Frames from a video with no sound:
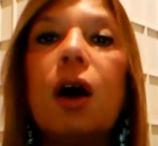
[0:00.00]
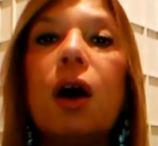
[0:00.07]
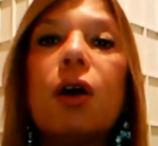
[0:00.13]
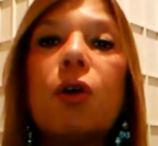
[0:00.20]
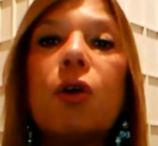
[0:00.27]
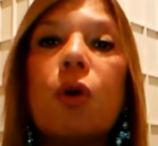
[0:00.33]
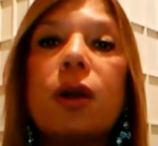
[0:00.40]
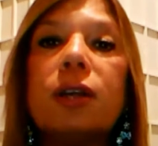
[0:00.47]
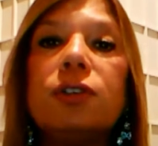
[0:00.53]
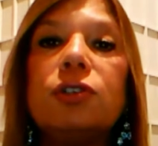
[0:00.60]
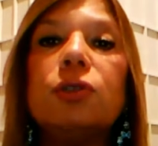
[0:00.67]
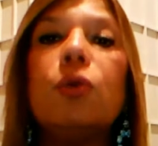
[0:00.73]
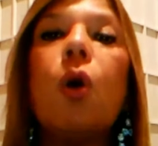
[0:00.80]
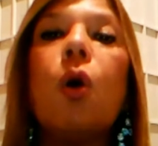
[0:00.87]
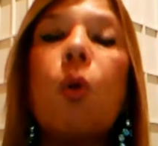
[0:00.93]
according
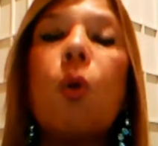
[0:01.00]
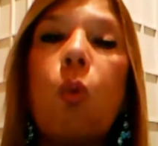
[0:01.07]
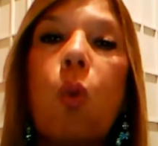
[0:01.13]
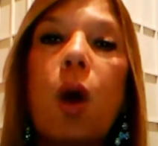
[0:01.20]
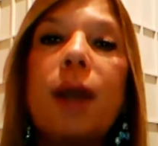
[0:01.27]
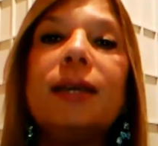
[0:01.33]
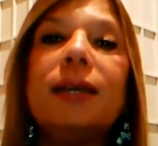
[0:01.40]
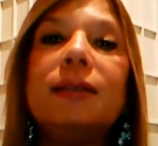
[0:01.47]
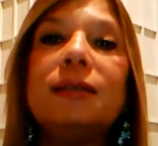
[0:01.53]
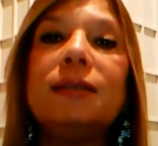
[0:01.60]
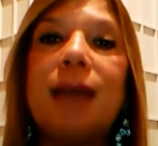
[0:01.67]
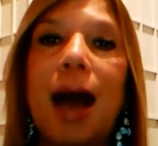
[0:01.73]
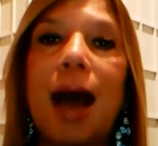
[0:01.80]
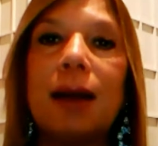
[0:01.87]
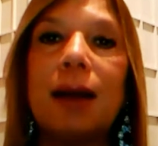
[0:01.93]
to what
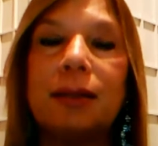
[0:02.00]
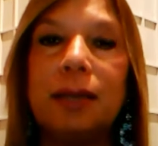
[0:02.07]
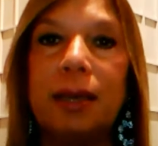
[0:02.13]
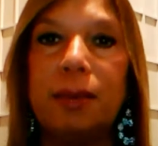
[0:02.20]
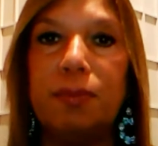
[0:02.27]
exactly it